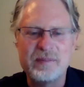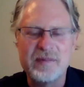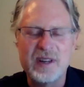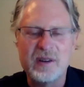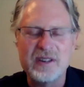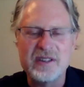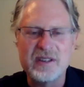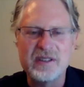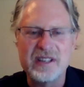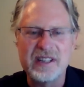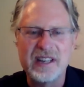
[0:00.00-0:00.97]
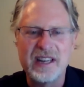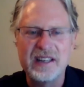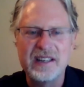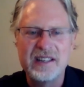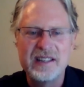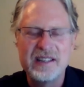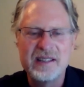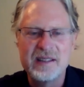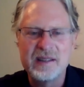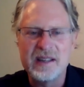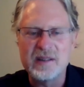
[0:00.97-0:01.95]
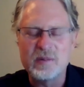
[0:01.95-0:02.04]
our students, again,
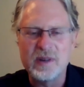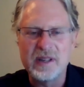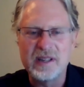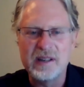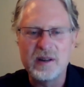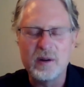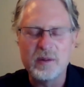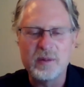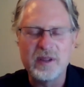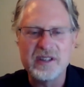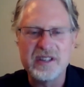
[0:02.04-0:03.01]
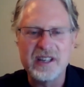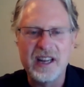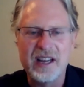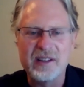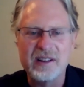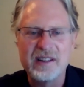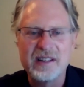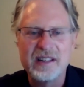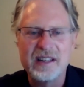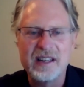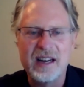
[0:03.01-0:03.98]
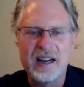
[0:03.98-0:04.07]
as we go through this together,
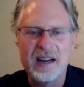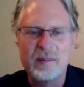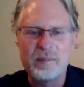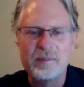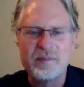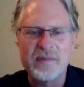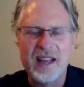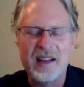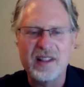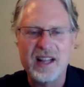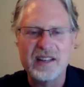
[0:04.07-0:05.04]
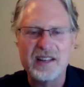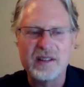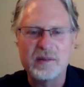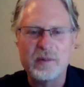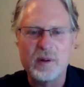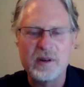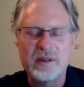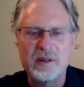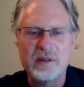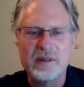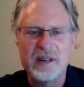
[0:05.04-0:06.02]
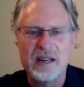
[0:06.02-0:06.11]
have a lot to look forward
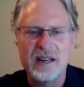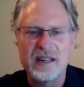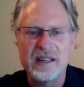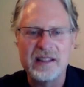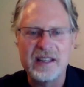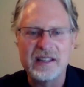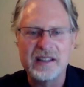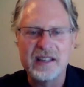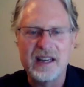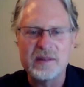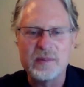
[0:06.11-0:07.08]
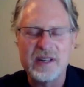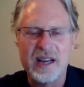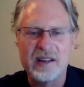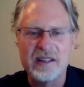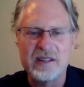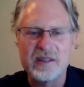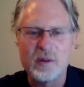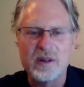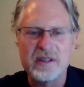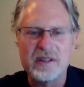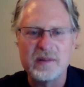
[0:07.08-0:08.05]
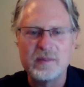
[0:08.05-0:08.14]
to. I think hospitality and
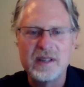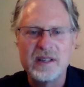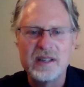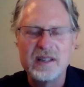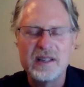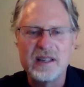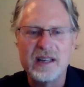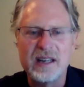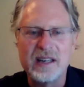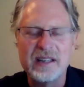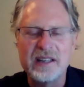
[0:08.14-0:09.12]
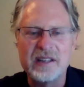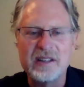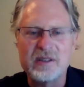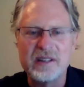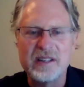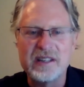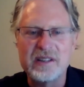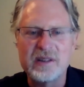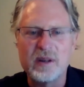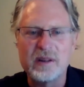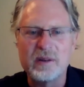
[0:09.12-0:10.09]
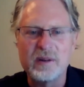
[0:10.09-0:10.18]
tourism industry is
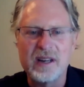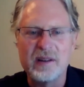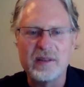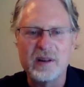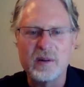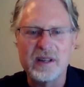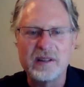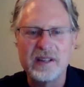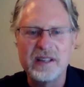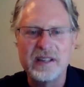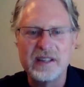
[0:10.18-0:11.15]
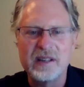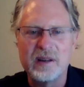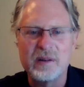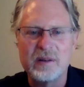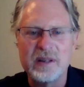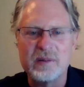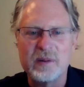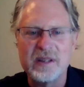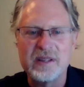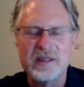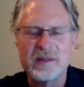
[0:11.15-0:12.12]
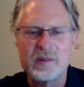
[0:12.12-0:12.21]
going to recover quickly,
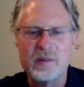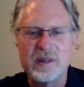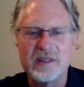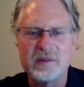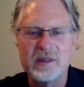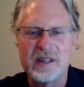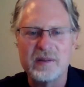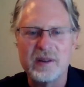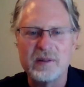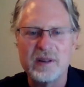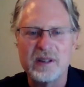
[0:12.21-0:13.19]
once the recovery